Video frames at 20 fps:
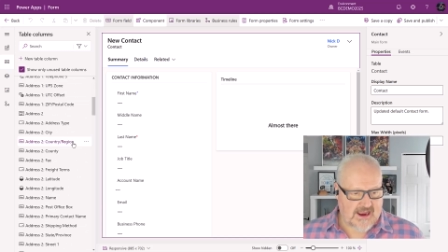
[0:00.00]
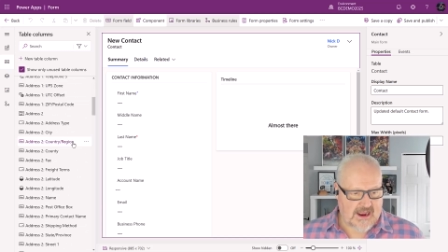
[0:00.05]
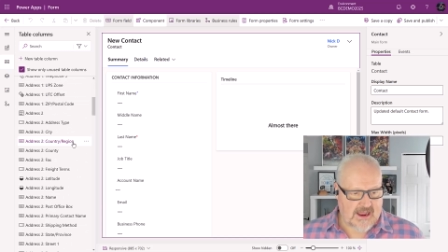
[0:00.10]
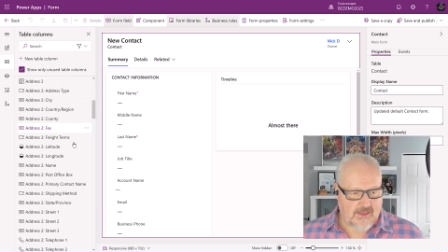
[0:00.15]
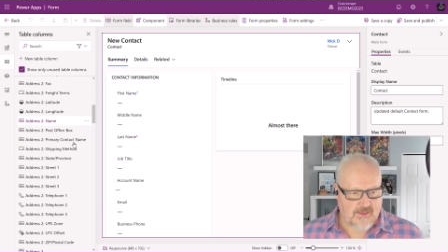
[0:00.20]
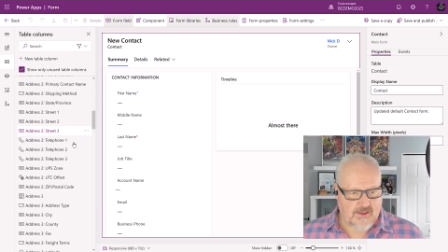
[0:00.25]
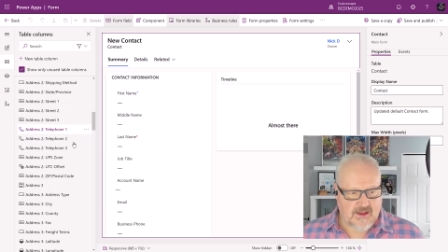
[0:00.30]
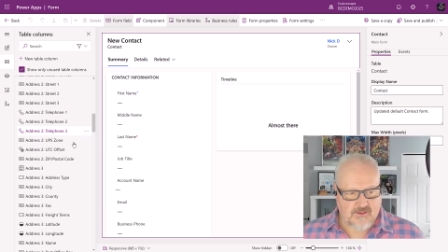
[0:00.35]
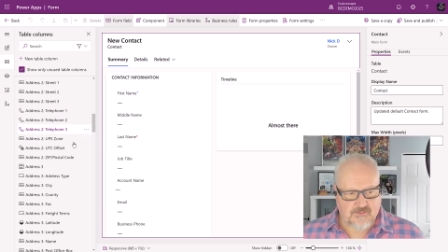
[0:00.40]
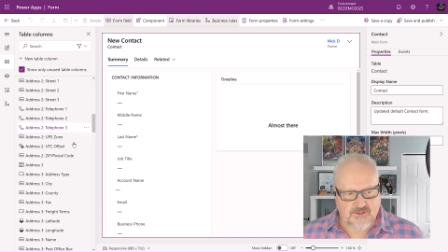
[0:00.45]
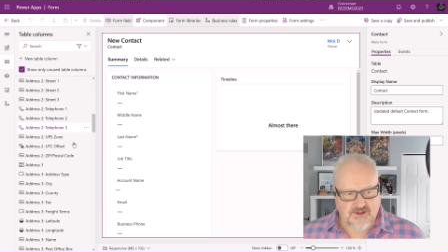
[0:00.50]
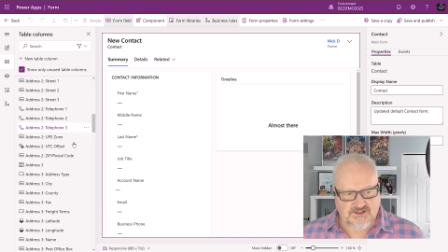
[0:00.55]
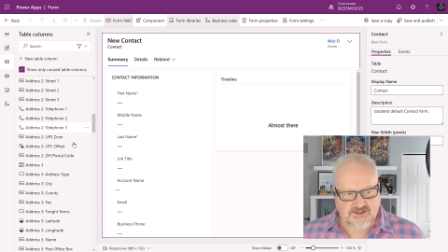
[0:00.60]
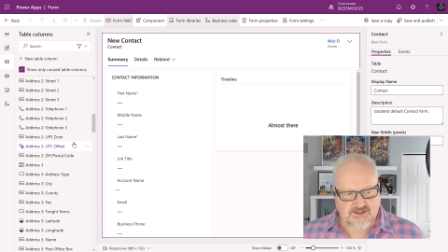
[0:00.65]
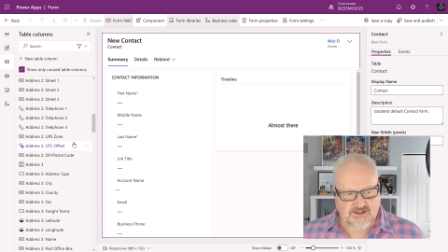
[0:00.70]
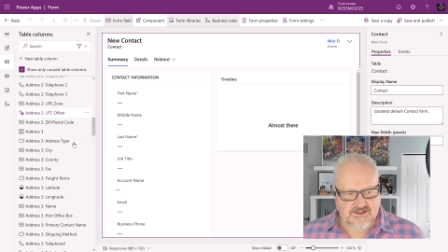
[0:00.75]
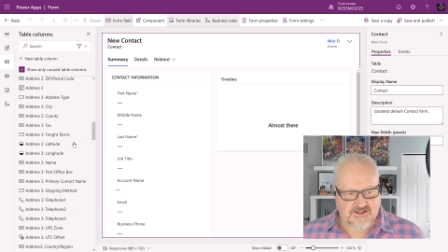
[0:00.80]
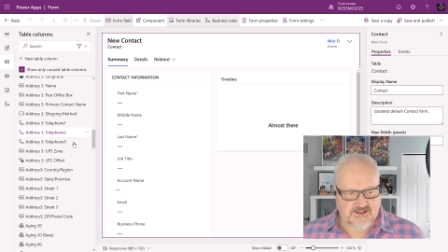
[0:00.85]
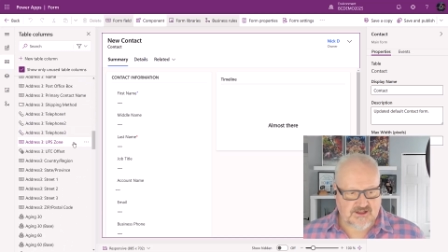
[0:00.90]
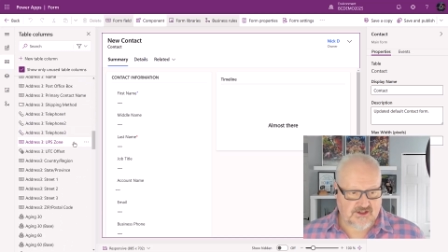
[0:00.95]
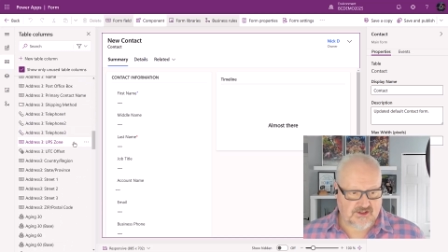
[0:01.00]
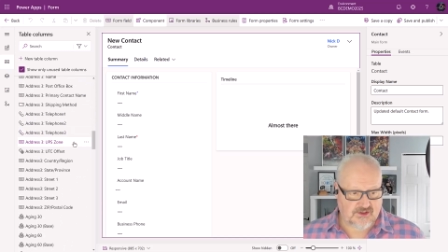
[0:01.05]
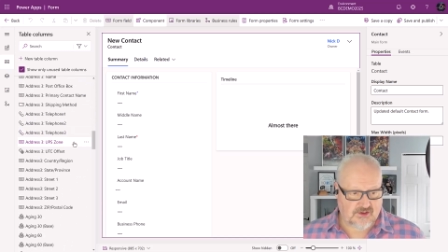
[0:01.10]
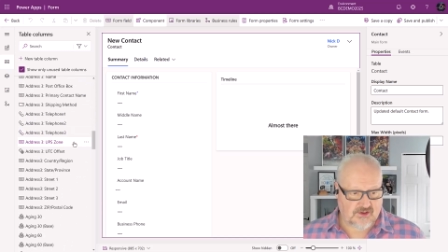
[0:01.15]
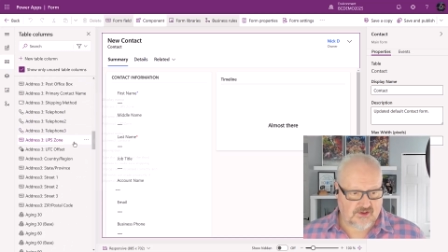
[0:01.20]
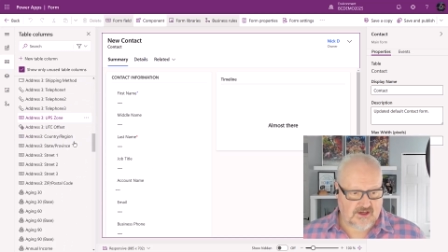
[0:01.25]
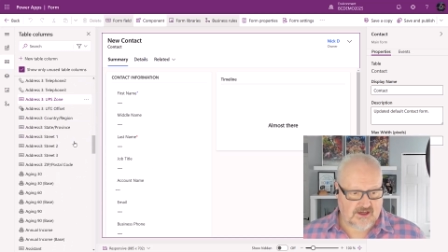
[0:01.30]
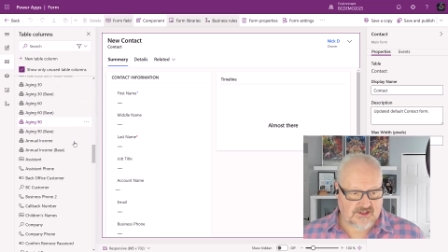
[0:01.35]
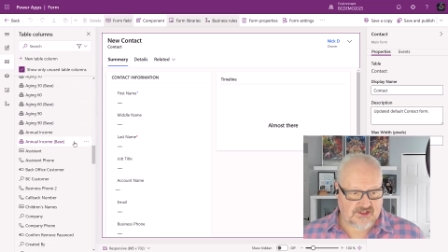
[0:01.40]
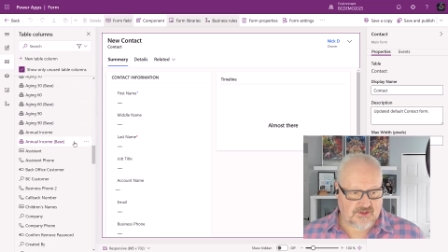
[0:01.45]
add that Business Central
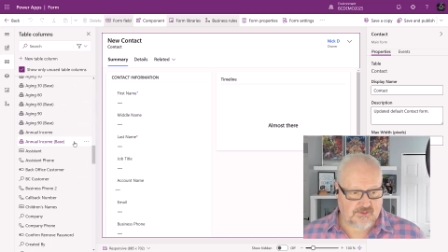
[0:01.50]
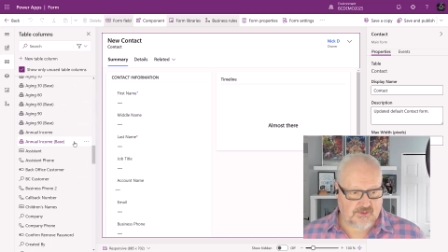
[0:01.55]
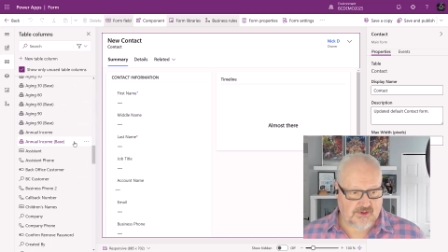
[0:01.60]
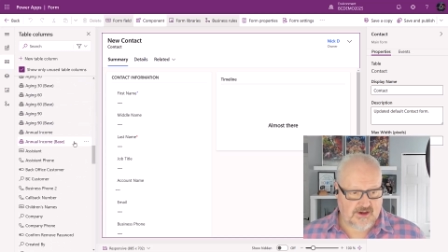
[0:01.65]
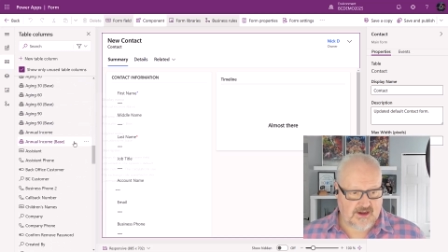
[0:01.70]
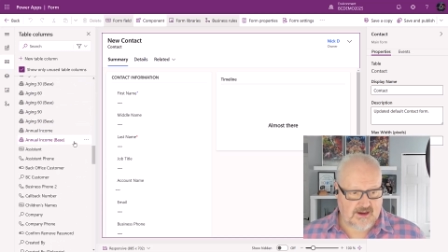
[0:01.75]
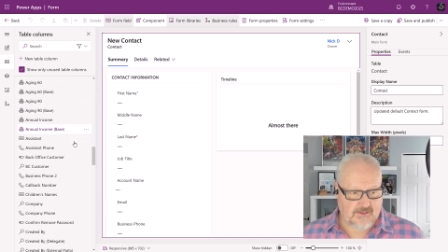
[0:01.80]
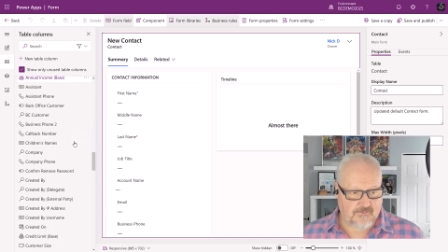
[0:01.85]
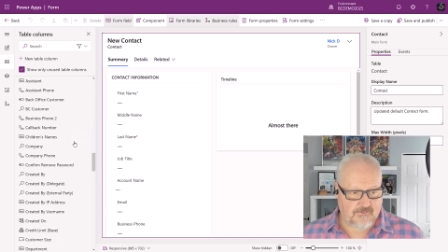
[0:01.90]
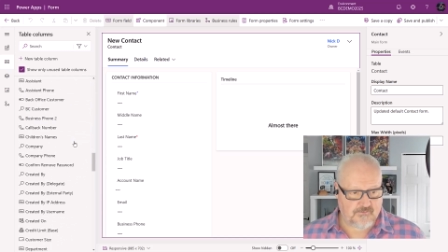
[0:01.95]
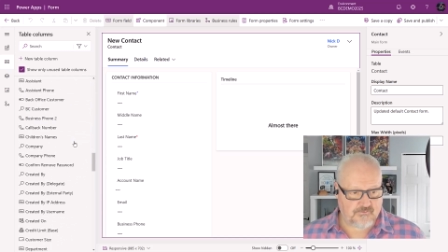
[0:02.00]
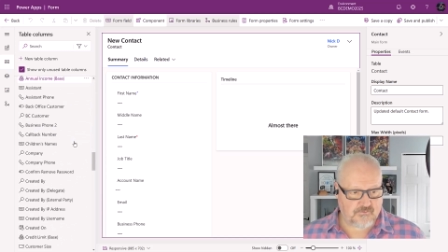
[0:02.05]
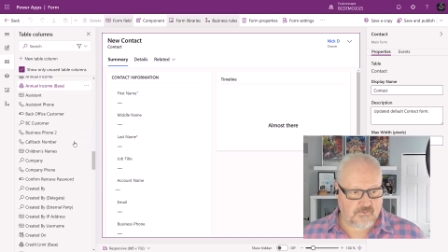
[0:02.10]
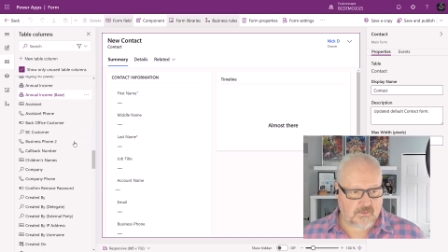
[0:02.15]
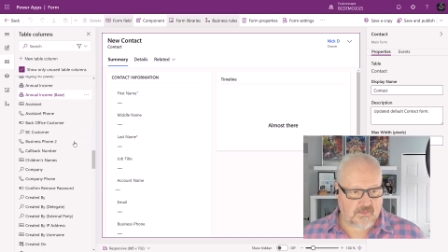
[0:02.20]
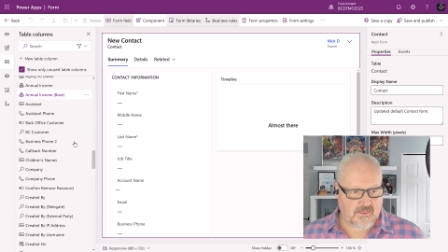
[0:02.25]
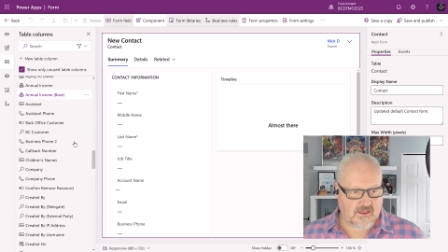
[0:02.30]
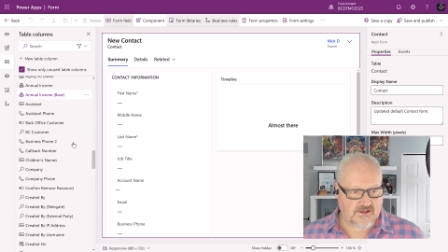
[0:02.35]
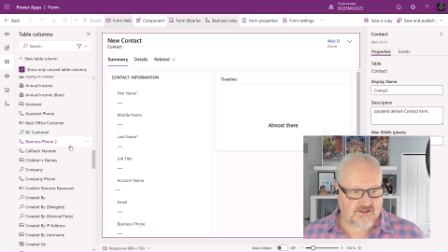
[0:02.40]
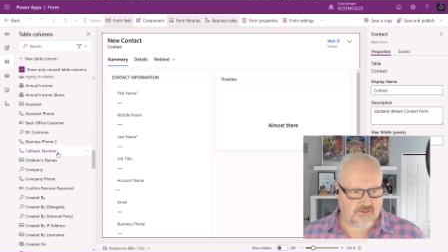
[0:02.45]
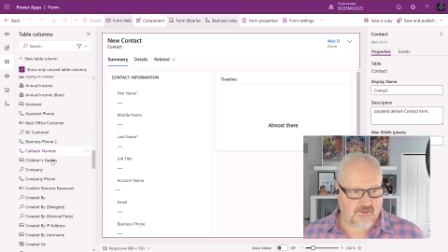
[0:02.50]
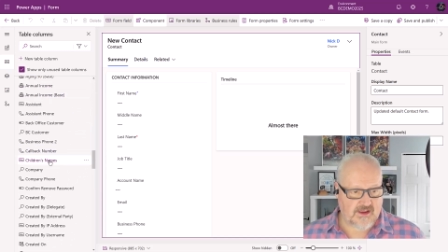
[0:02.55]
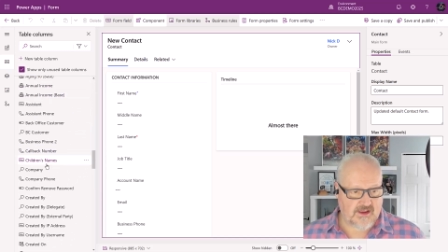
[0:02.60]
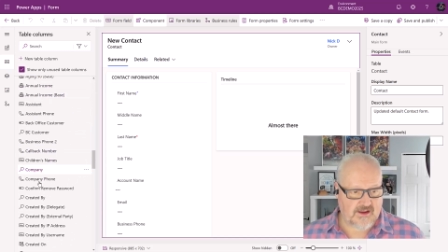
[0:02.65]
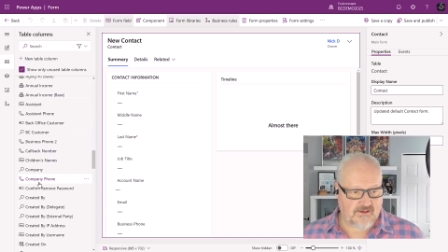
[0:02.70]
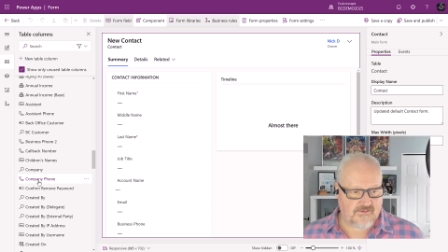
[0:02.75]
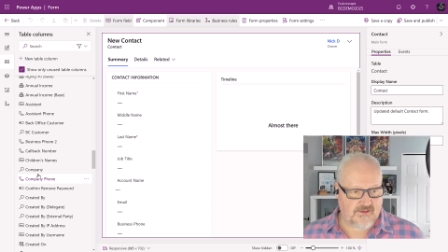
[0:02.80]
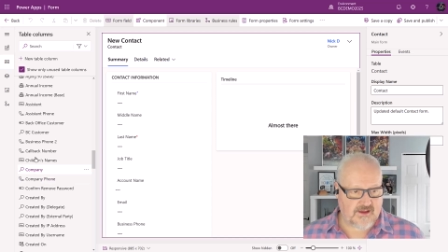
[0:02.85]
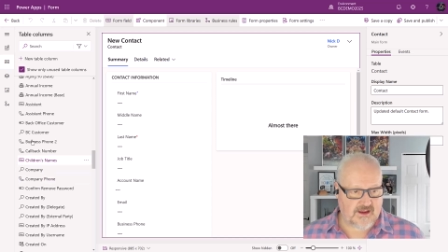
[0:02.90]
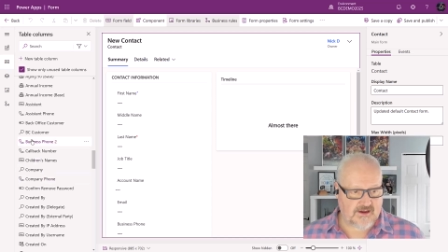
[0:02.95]
customer name. So we
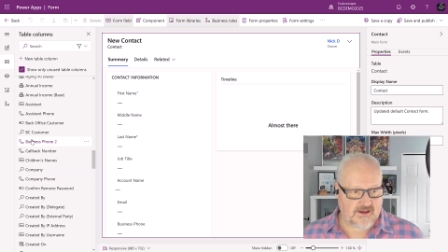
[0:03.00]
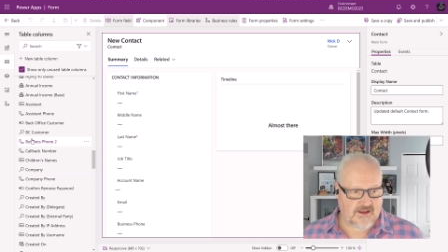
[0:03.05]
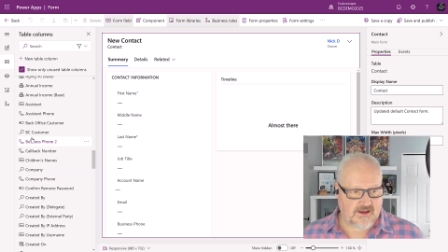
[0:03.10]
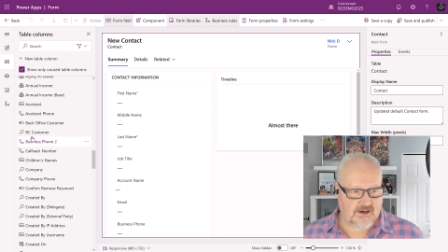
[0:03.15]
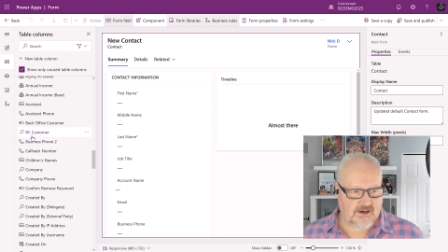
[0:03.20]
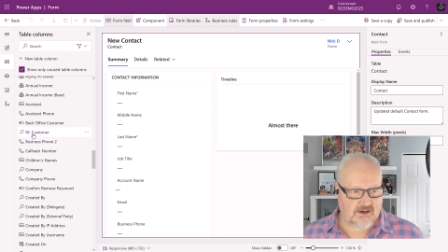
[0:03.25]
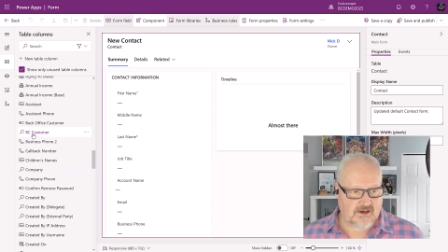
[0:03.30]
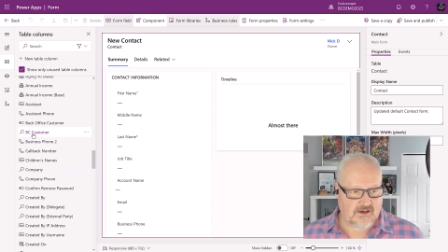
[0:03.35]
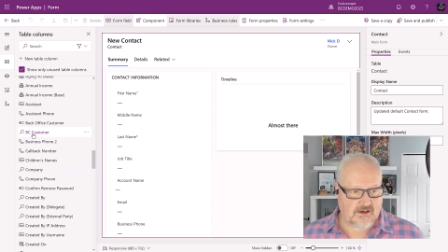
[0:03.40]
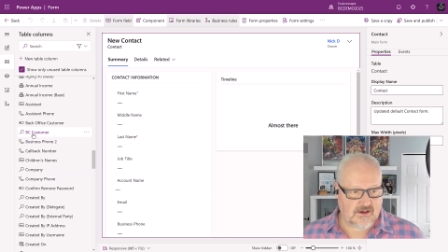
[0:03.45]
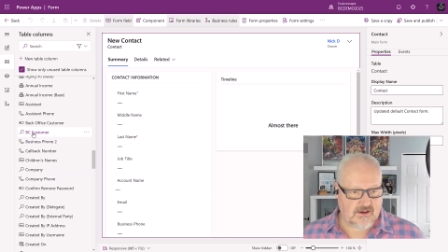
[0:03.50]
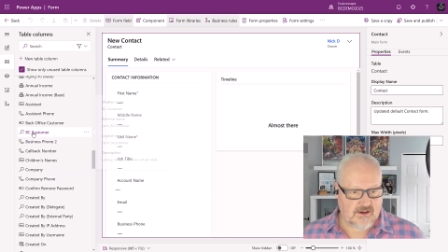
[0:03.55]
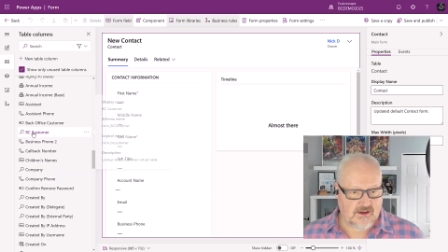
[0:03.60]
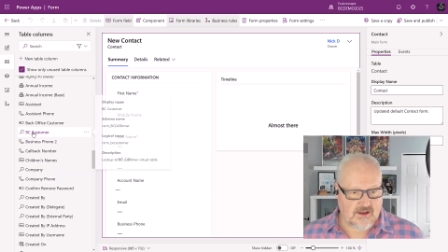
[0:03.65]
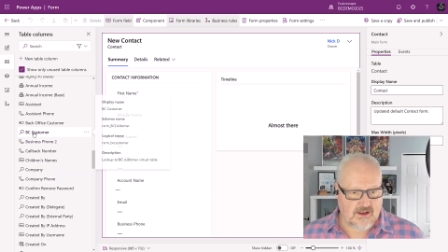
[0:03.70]
have that here.